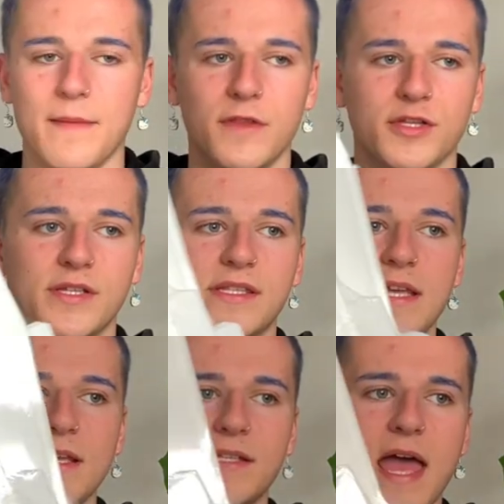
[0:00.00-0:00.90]
They're just
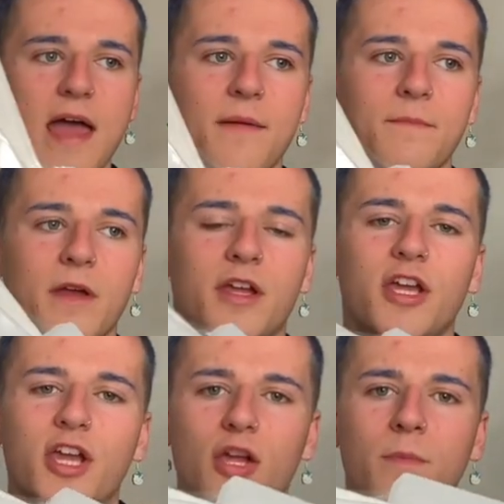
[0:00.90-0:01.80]
these
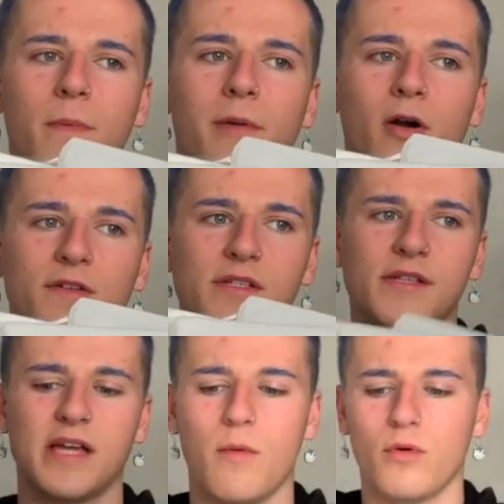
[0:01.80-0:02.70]
cube
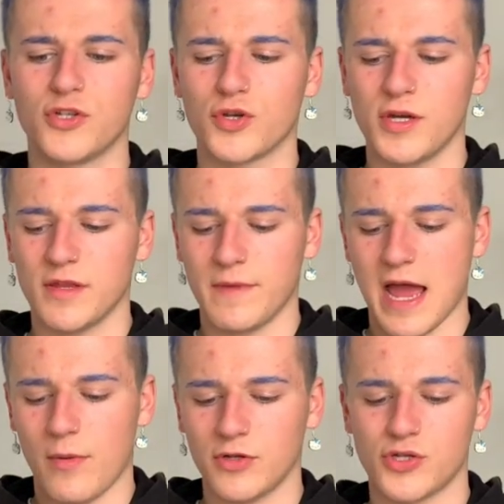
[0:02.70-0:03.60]
boxes. I won't show you them
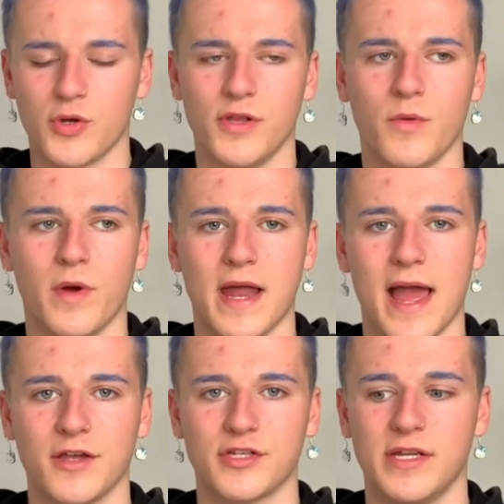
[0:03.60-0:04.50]
now. I'll show you them when I
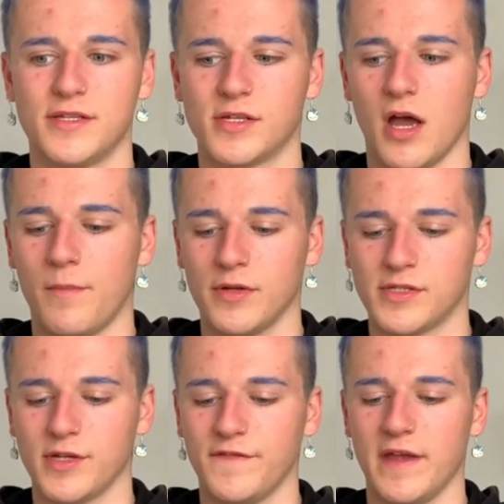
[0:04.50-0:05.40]
actually start to put
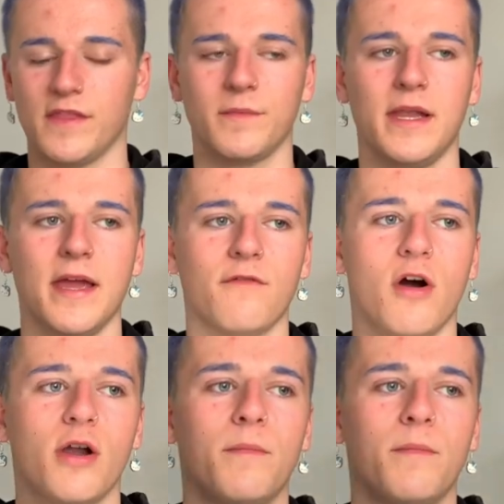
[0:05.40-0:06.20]
stuff in them later on.